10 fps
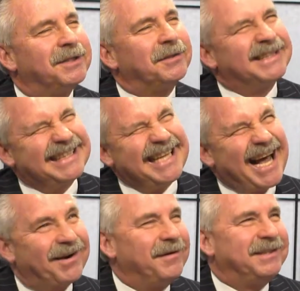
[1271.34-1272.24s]
So it's
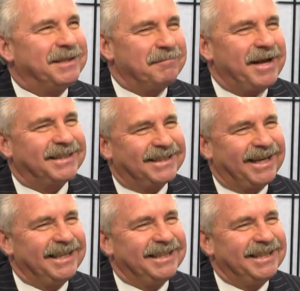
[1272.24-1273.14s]
not always the best
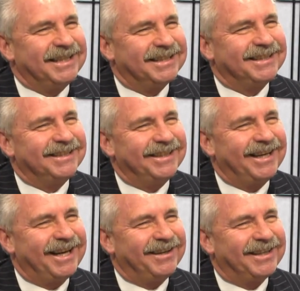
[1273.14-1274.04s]
idea. Right. So uh,
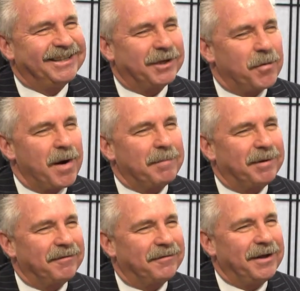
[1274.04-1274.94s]
I don't think the
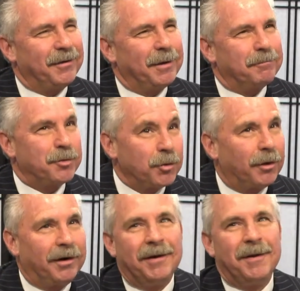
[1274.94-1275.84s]
cooperative thing on a
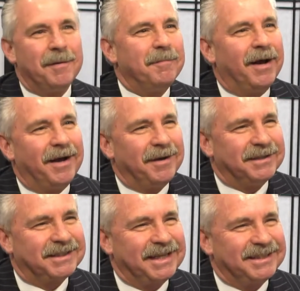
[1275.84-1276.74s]
pure uh,
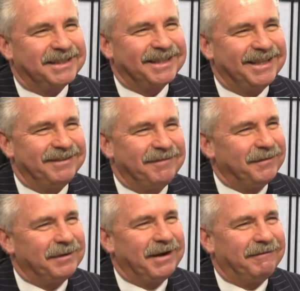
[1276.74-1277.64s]
sense uh,
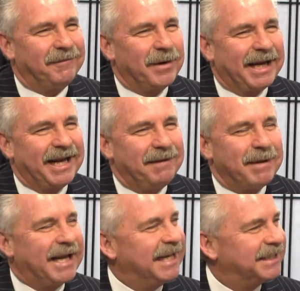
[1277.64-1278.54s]
would okay. work any,
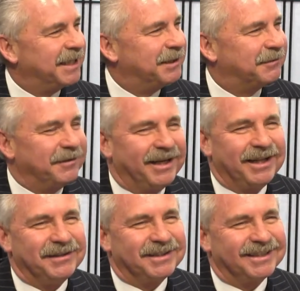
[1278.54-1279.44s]
make any sense for any of
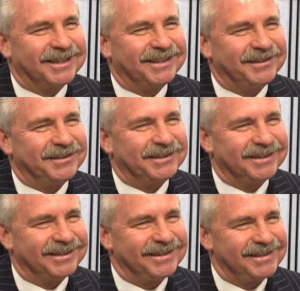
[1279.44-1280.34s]
those institutions.
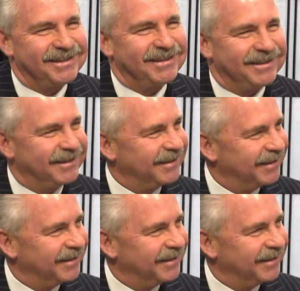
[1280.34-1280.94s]
So Understood.